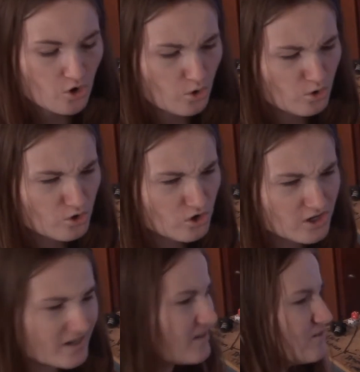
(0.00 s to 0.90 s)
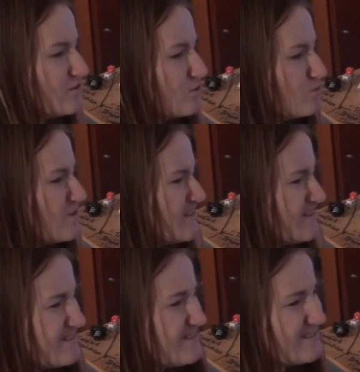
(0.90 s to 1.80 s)
or I don't know,
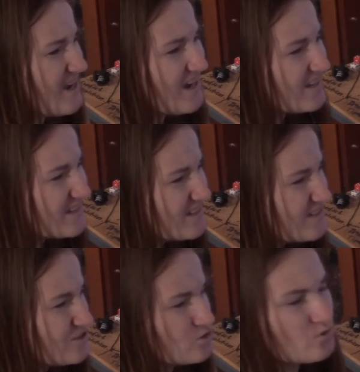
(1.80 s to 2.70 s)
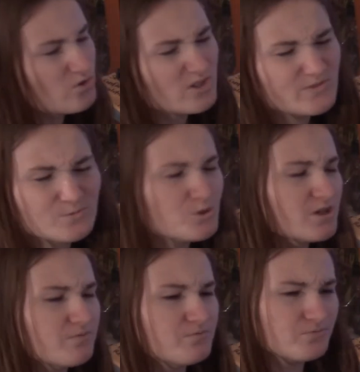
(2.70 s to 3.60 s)
stockings, or if you
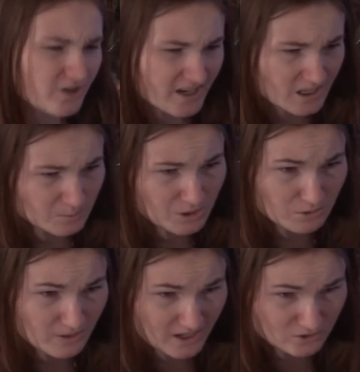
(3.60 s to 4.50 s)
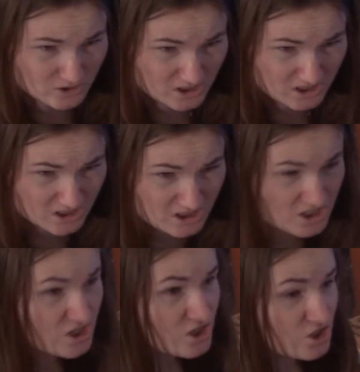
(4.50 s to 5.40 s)
want a frame around it,
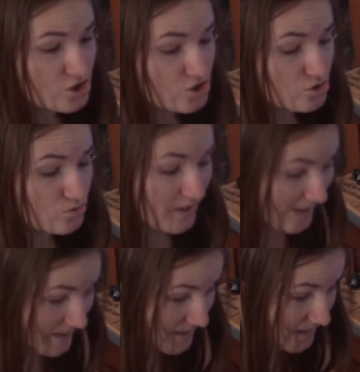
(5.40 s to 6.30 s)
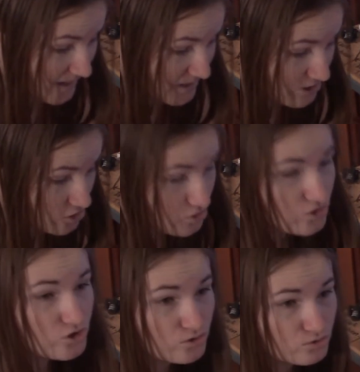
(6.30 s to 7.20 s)
you can go
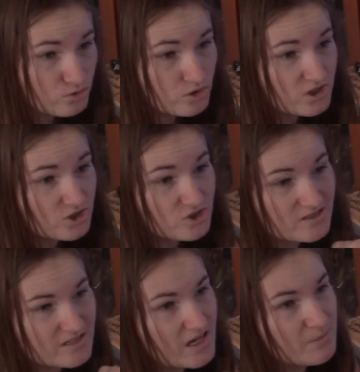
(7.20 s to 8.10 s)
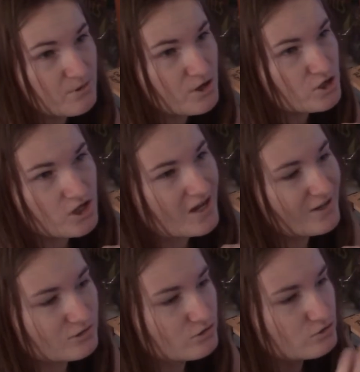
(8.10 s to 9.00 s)
to Google and just type,
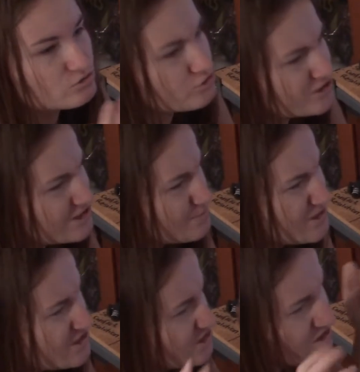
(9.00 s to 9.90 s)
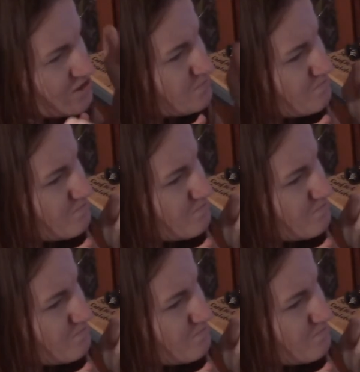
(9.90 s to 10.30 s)
I don't know, Christmas